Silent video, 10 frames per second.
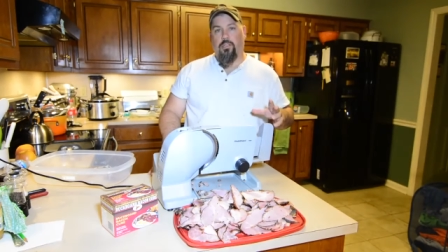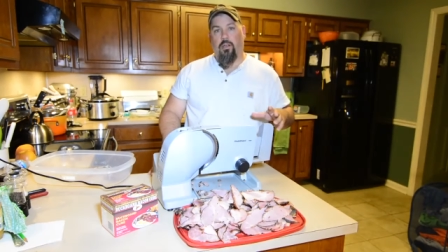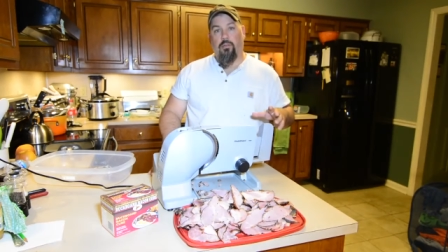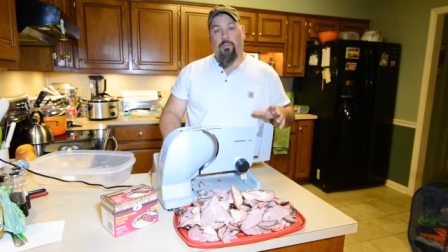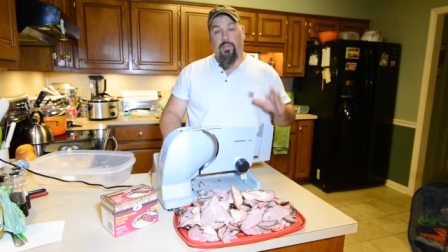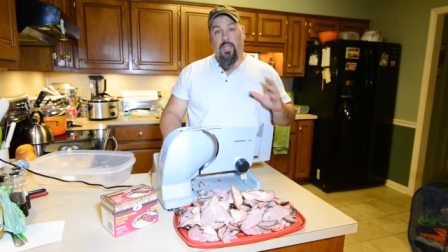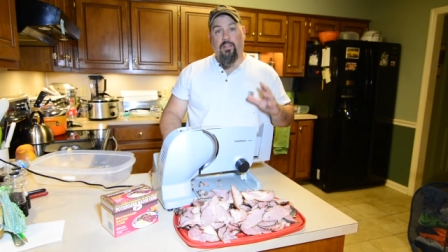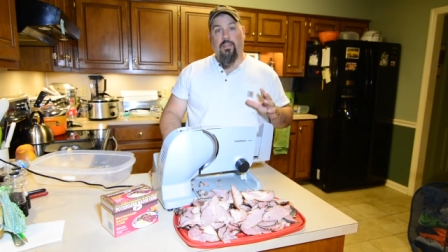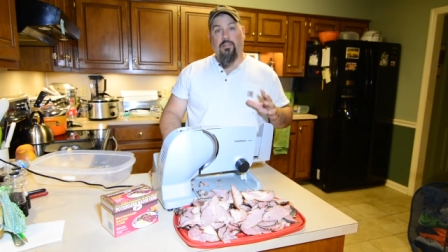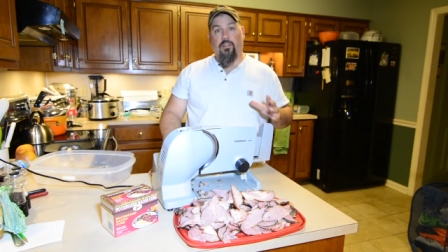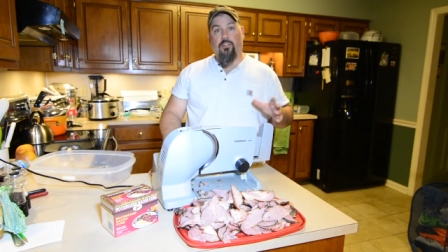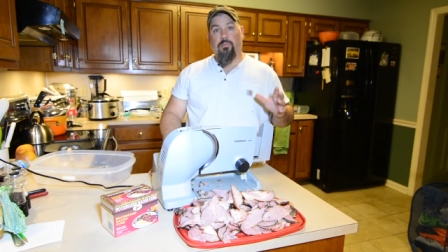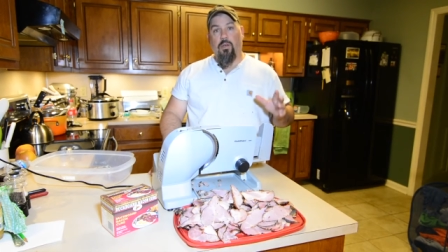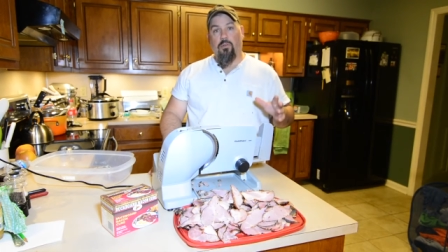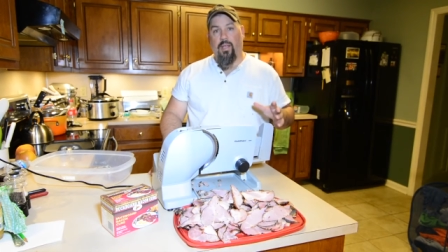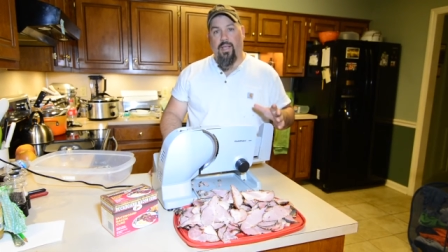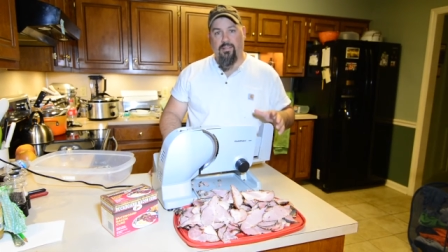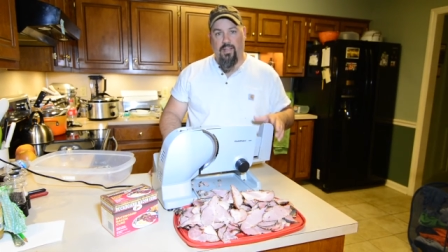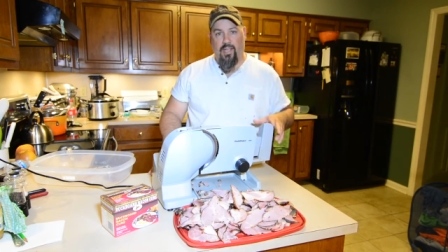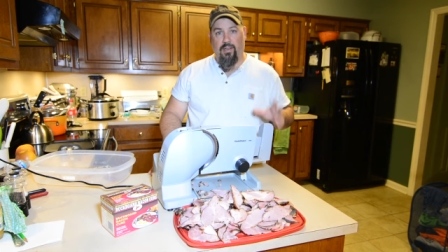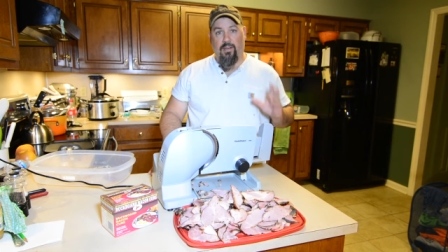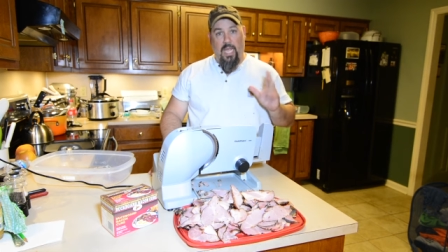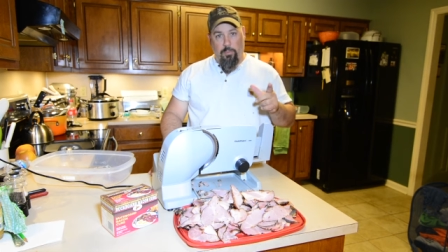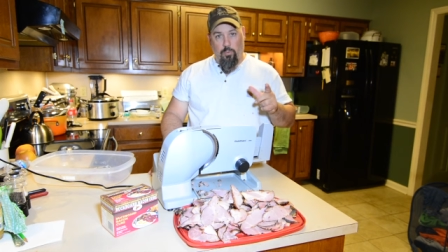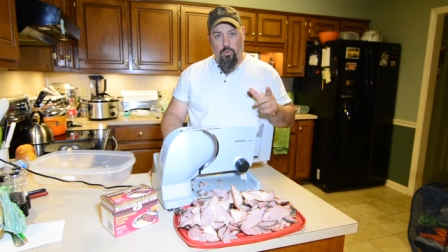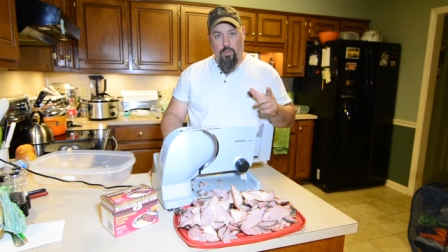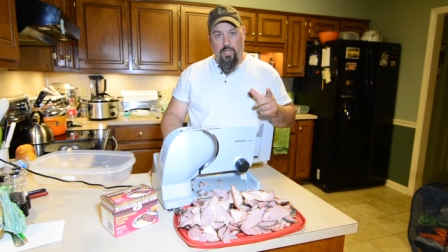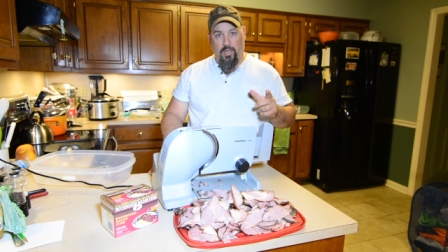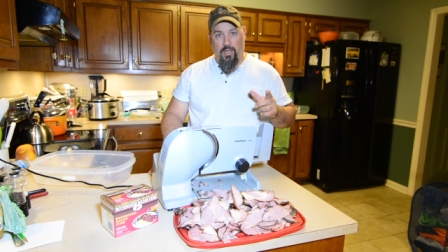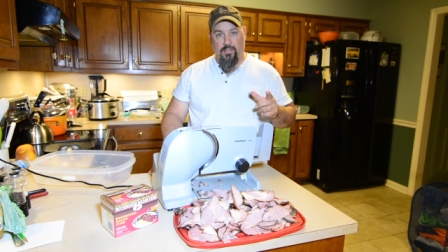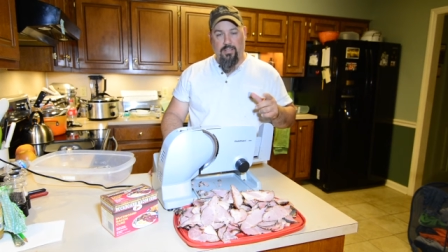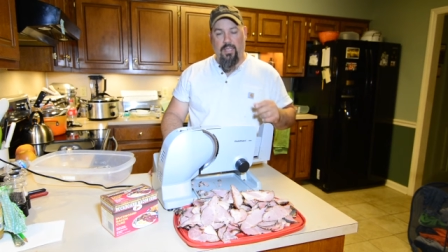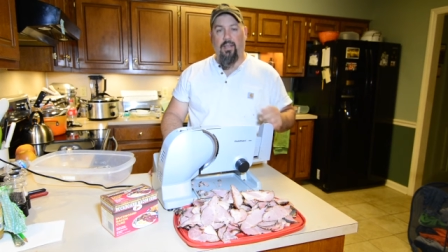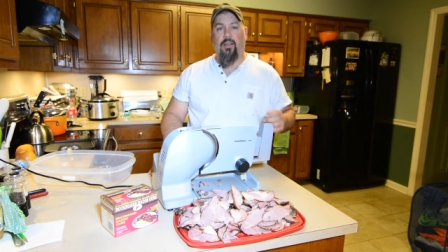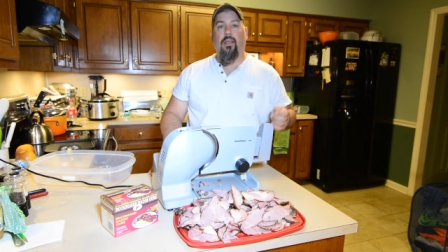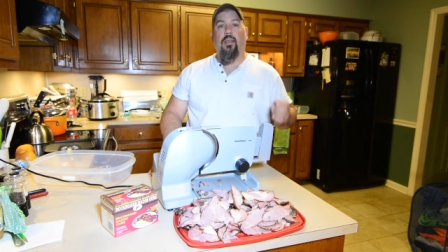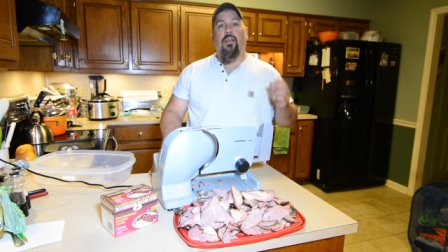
y'all, got these on the smoke last night, apple wood like I said.